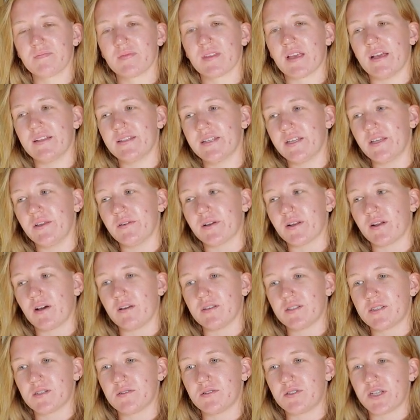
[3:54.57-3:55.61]
And then you can
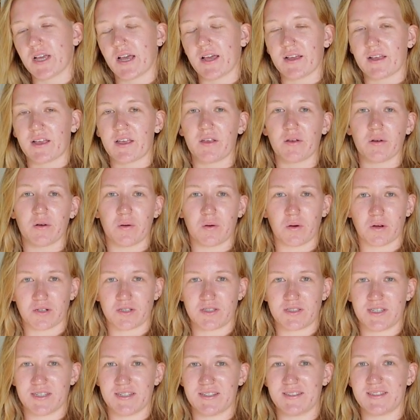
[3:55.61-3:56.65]
also check your
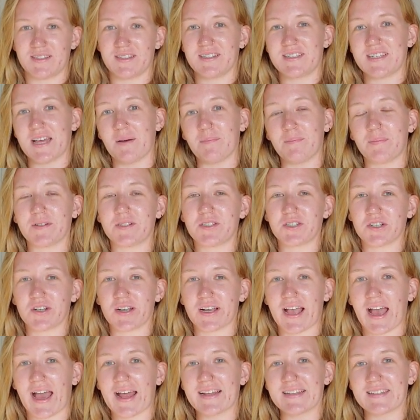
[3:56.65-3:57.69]
horse's temperature
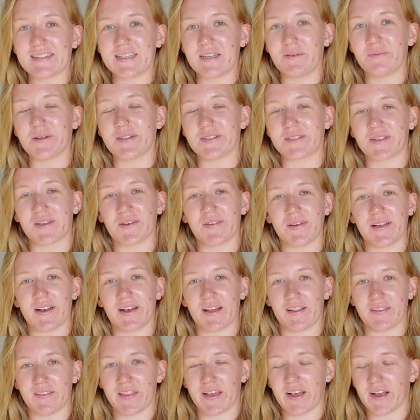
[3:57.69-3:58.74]
and kind of see what's going
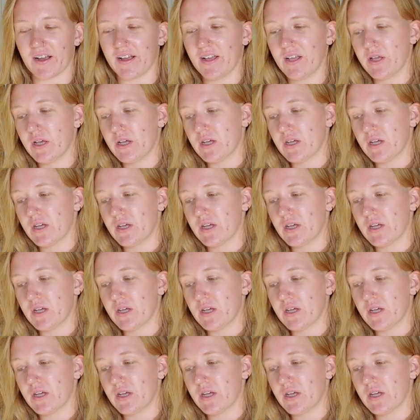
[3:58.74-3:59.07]
on there.